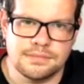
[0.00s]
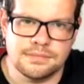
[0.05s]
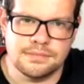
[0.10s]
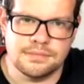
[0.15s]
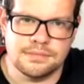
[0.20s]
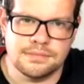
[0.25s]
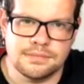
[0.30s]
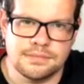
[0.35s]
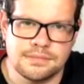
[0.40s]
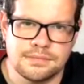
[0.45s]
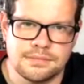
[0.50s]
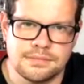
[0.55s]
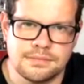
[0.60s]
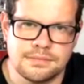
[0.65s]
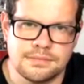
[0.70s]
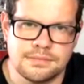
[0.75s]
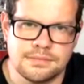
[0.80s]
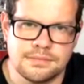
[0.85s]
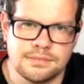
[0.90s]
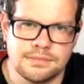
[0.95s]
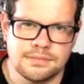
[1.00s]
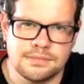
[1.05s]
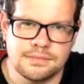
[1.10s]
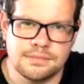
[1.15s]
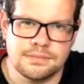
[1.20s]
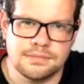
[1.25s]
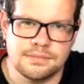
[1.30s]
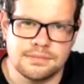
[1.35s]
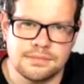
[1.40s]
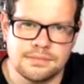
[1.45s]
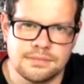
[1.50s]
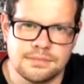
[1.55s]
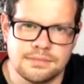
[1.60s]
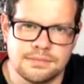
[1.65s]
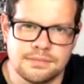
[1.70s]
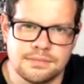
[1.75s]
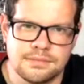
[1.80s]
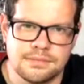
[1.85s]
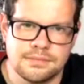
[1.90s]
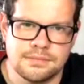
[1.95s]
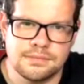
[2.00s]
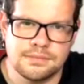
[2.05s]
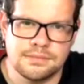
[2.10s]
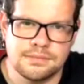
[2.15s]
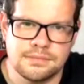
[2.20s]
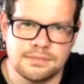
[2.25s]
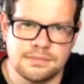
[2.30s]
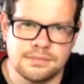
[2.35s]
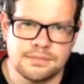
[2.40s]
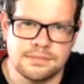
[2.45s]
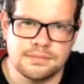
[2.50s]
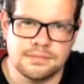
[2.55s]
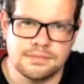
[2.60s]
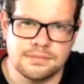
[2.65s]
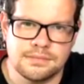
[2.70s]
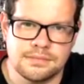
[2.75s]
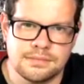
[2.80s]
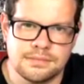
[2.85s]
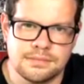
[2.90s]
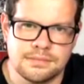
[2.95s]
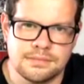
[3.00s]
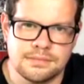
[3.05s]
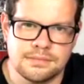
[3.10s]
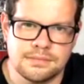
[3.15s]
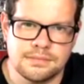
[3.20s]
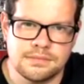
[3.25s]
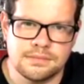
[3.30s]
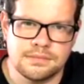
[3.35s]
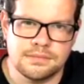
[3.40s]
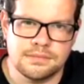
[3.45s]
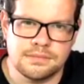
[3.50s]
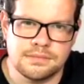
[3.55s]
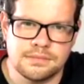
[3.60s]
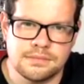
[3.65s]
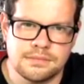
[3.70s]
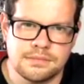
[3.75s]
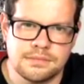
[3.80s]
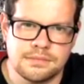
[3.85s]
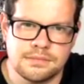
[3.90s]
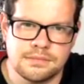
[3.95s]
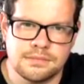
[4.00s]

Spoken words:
[no speech]